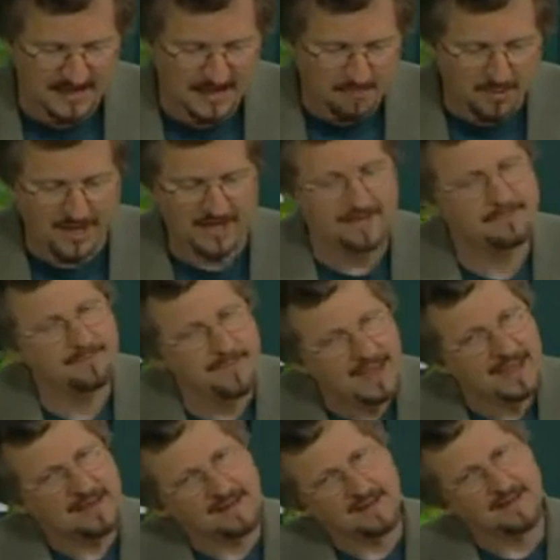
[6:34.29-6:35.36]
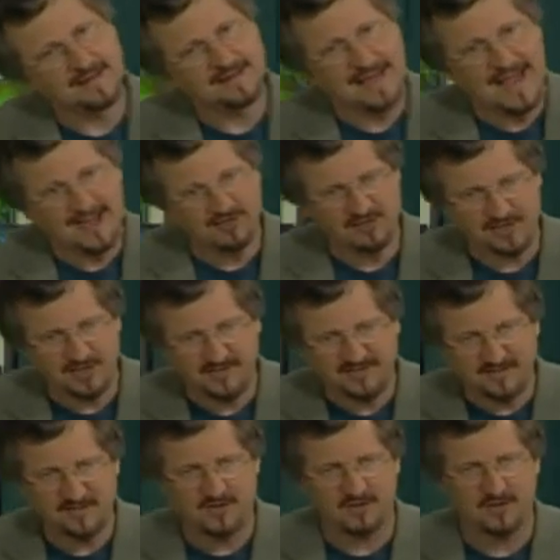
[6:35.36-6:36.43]
But it's actually
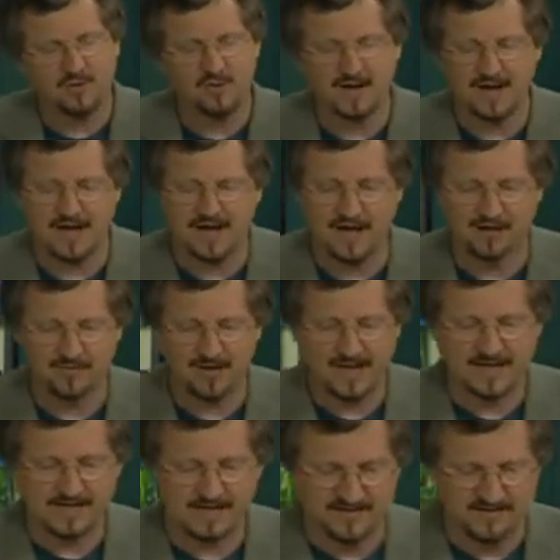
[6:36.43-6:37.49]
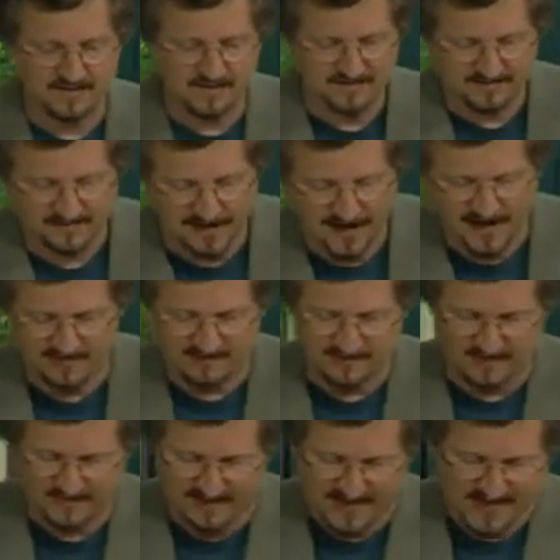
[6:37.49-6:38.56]
still quite a high rate given the size of
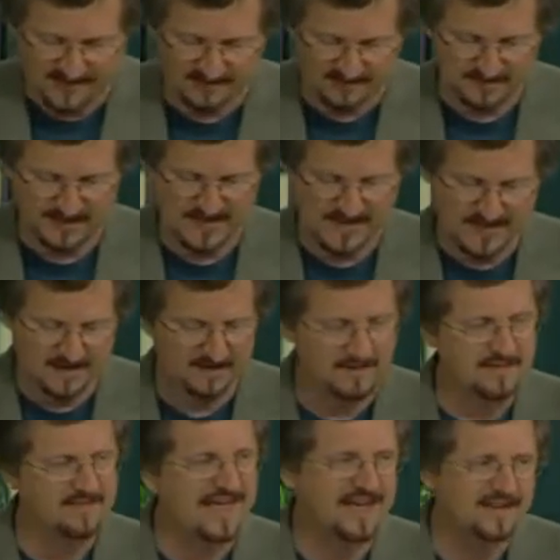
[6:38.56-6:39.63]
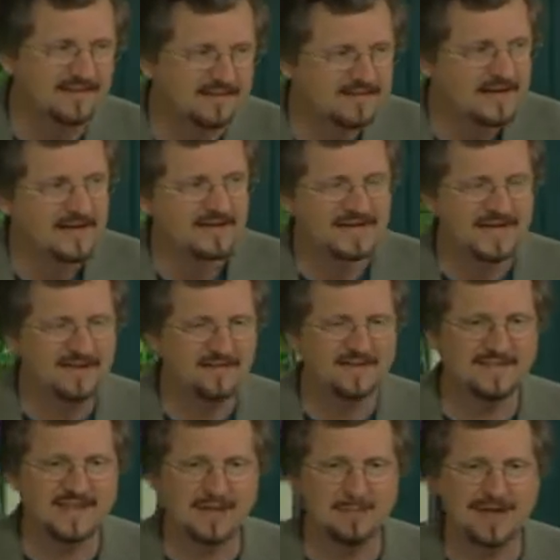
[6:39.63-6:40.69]
the task at hand. That is,
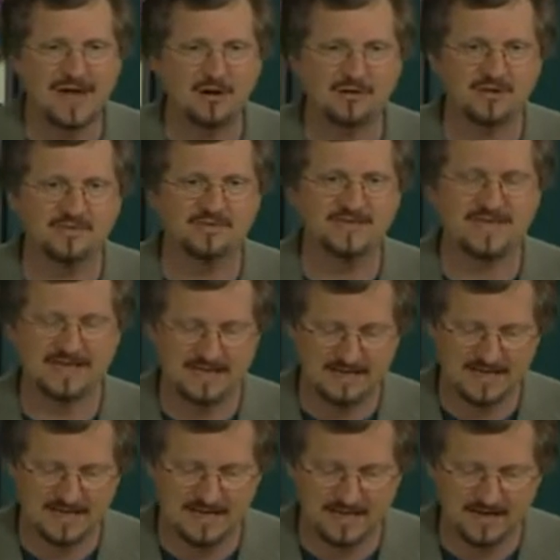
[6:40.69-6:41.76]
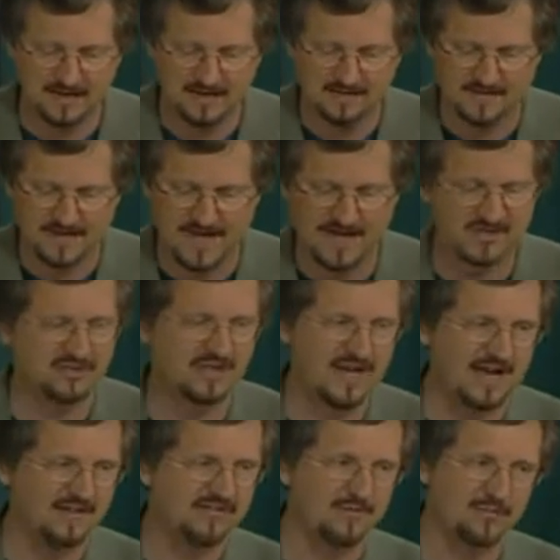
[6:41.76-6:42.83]
given the amount of DNA that actually
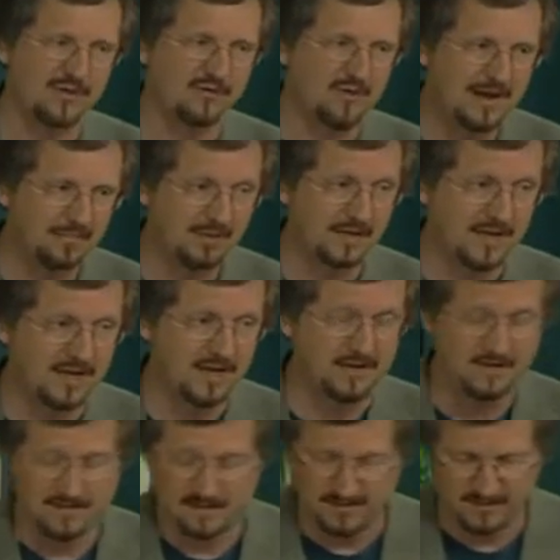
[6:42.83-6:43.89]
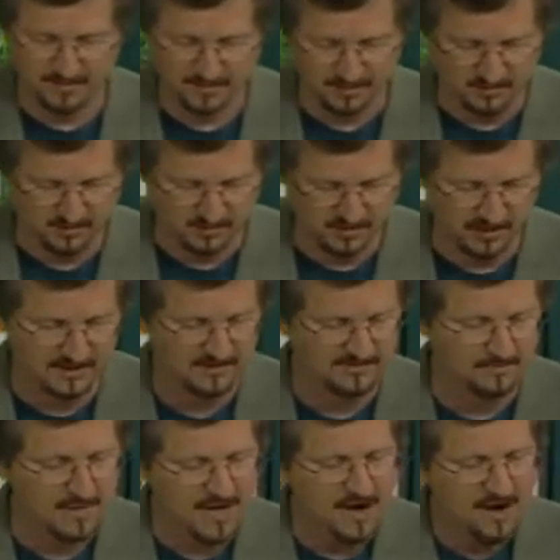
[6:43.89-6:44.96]
has to be replicated in a typical organism.